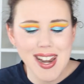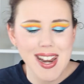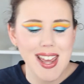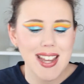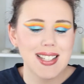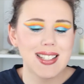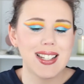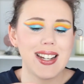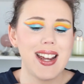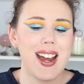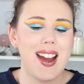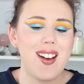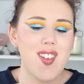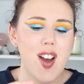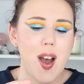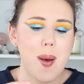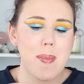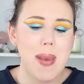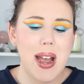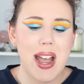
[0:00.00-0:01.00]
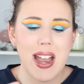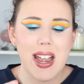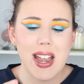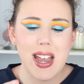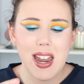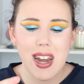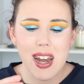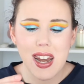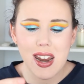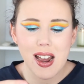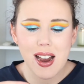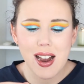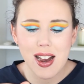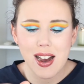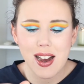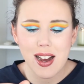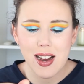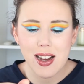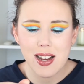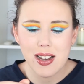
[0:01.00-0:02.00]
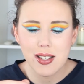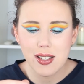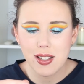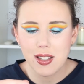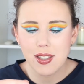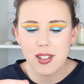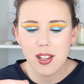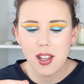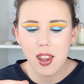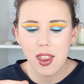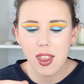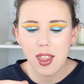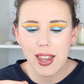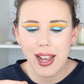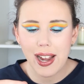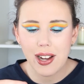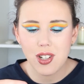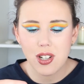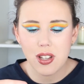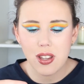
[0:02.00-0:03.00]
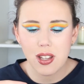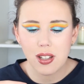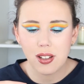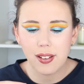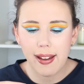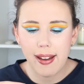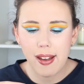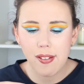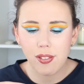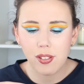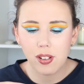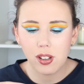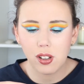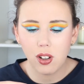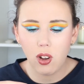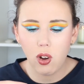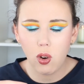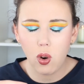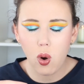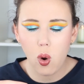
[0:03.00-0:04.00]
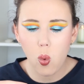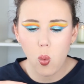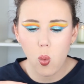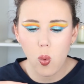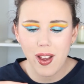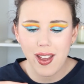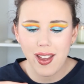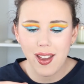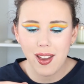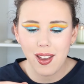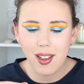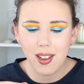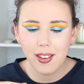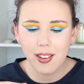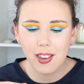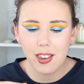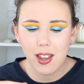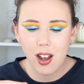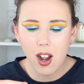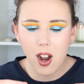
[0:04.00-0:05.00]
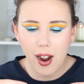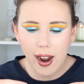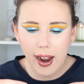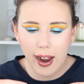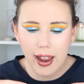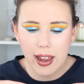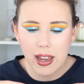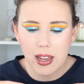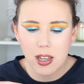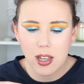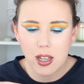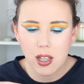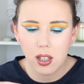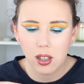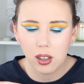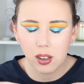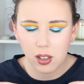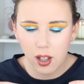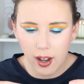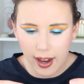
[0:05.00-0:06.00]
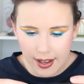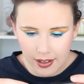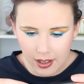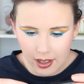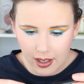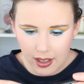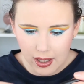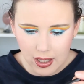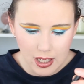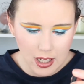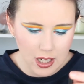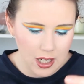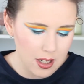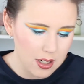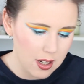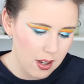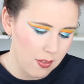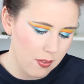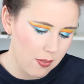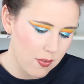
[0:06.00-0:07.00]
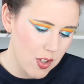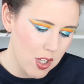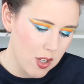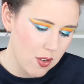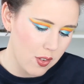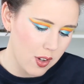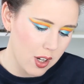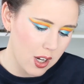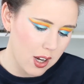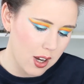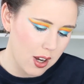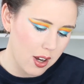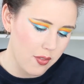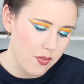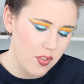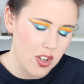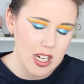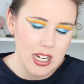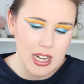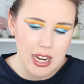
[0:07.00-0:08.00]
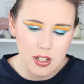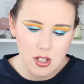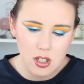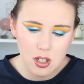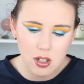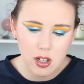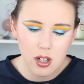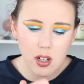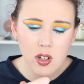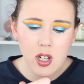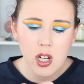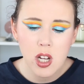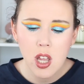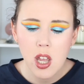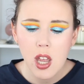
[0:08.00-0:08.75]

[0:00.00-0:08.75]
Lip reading: Next, I have my NARS Larger Than Life Long Wear Eyeliner in Viva Veneto.